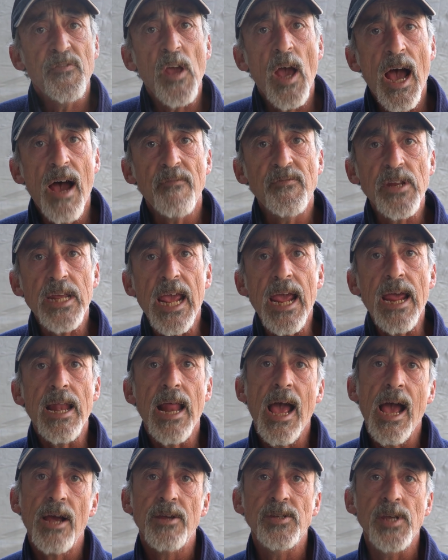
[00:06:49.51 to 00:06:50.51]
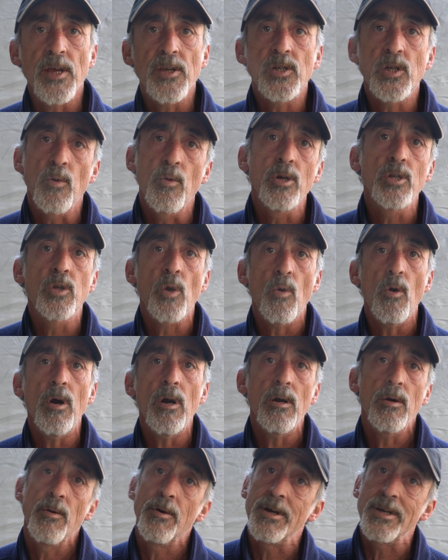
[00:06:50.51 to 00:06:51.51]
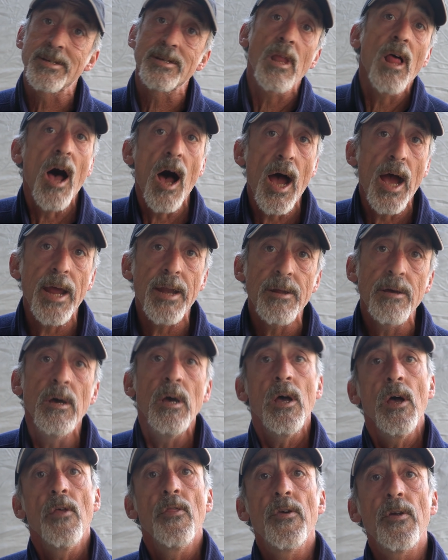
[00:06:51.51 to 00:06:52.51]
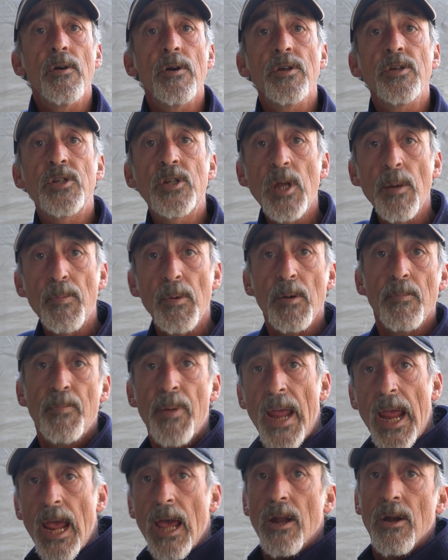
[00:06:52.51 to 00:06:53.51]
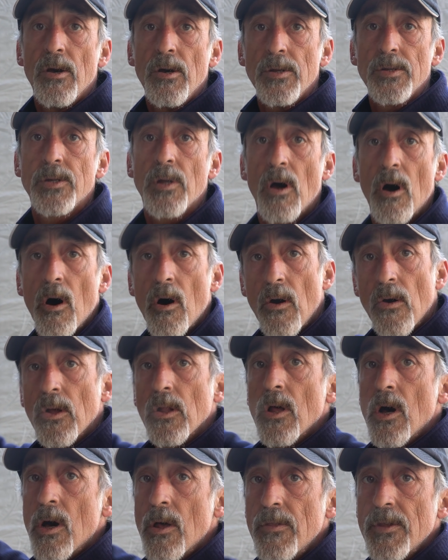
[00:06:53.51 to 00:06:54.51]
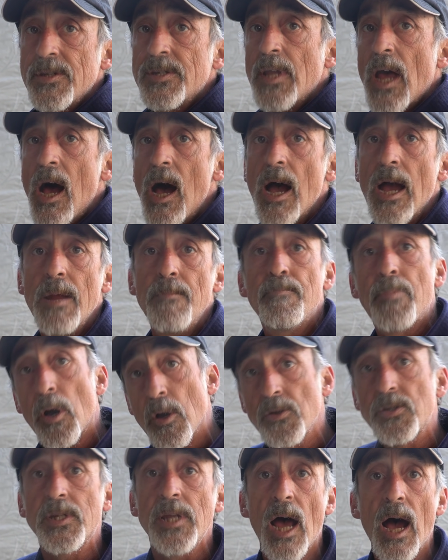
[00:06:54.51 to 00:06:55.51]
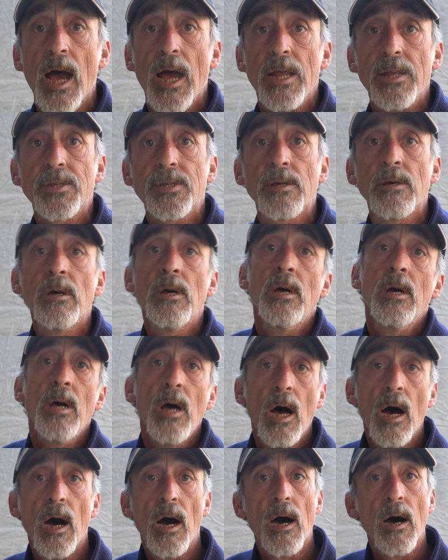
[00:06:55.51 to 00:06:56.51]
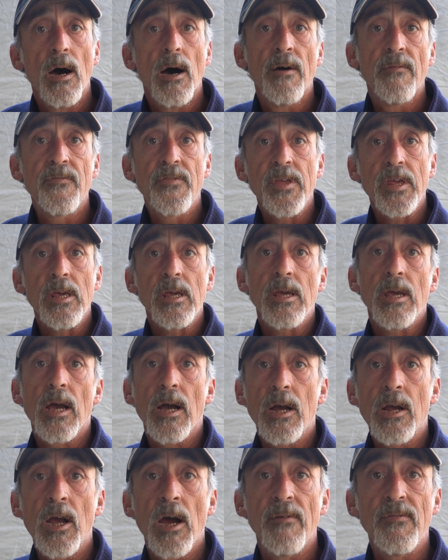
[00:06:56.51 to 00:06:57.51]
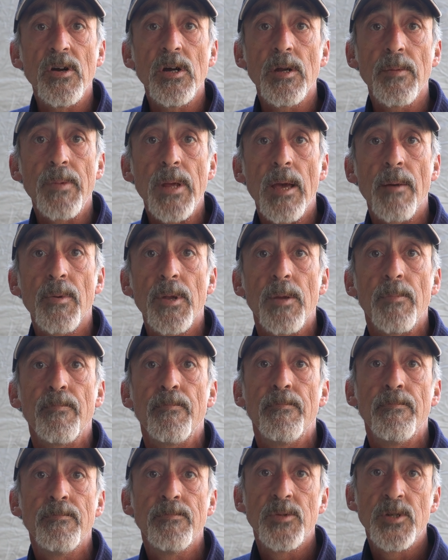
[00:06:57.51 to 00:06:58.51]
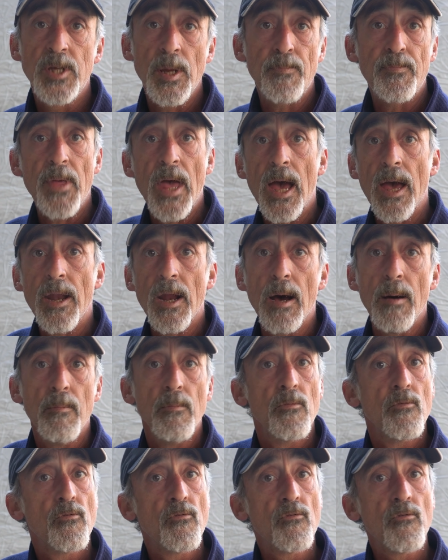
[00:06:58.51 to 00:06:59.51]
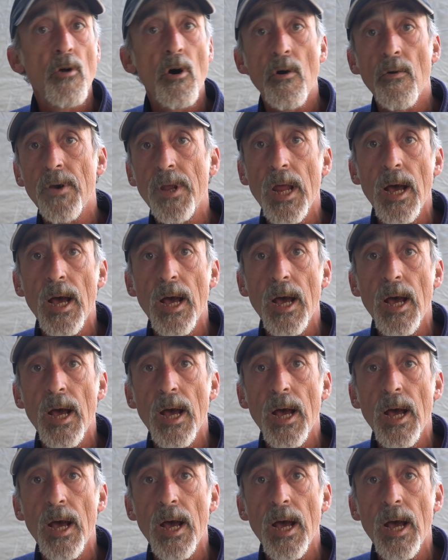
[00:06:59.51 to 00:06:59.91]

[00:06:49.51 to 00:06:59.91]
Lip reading: you have to gain access to a door or a slide, there are zippered panels all along the side, both sides of the cover, to be able to zip that up, roll it